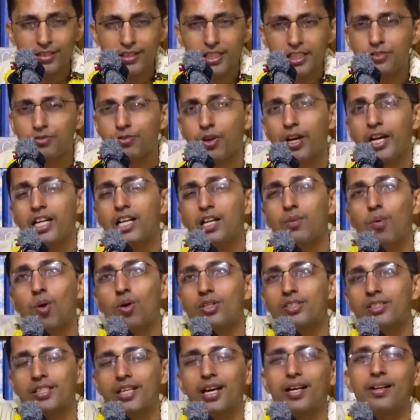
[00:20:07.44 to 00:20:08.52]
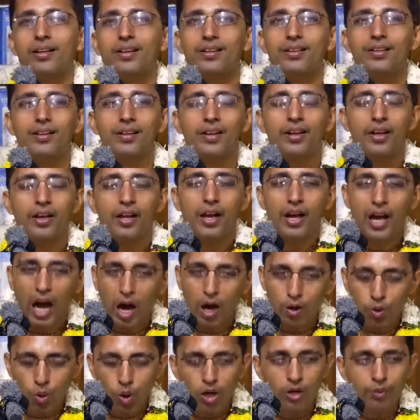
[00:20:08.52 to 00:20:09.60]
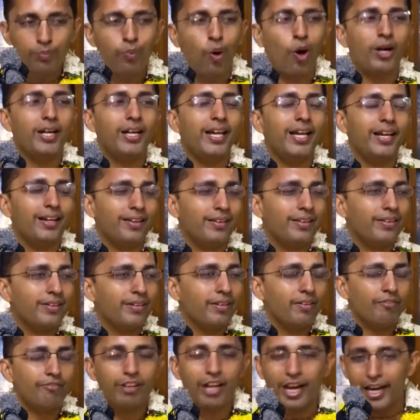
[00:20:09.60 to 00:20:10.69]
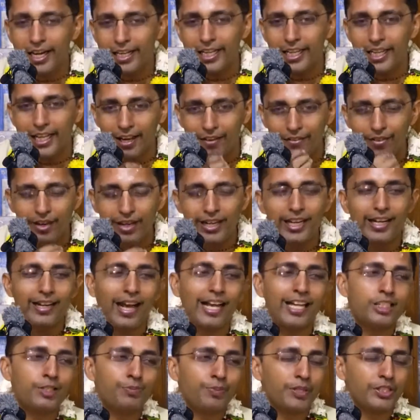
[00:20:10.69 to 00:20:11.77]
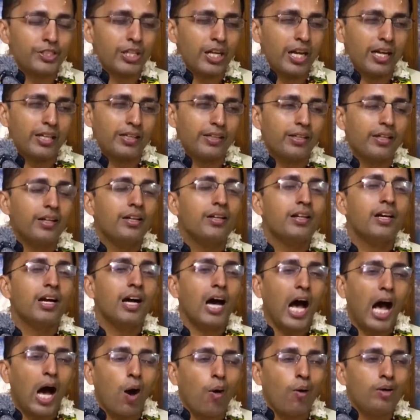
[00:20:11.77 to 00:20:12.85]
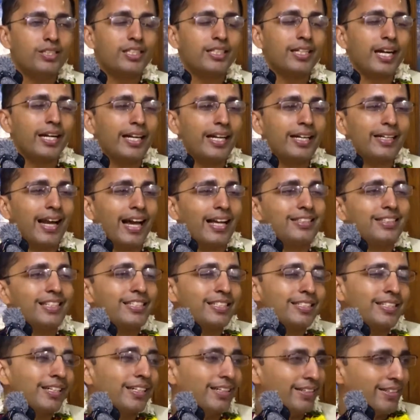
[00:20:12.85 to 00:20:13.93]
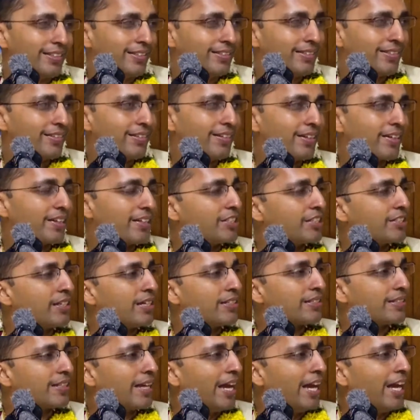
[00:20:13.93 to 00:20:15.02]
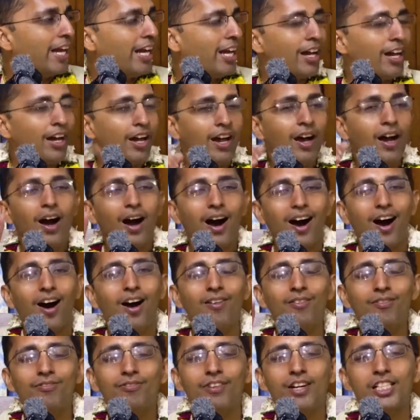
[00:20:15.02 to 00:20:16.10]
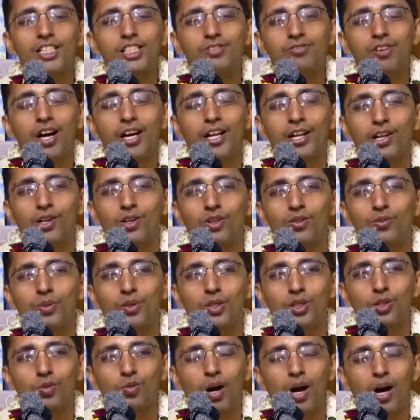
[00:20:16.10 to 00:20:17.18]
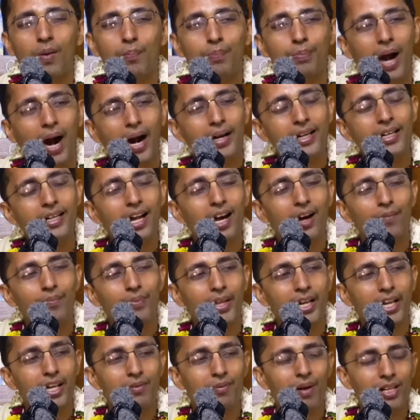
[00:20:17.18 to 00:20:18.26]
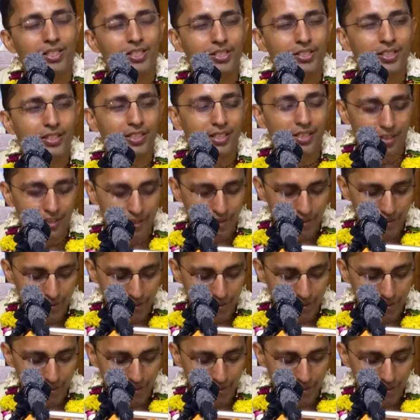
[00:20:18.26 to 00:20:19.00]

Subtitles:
says, forget about sun, our own body, we are eating every day nice prasad. How is it getting digested? Krishna is saying, aham vaishvanaro bhutva praninam deham ashrita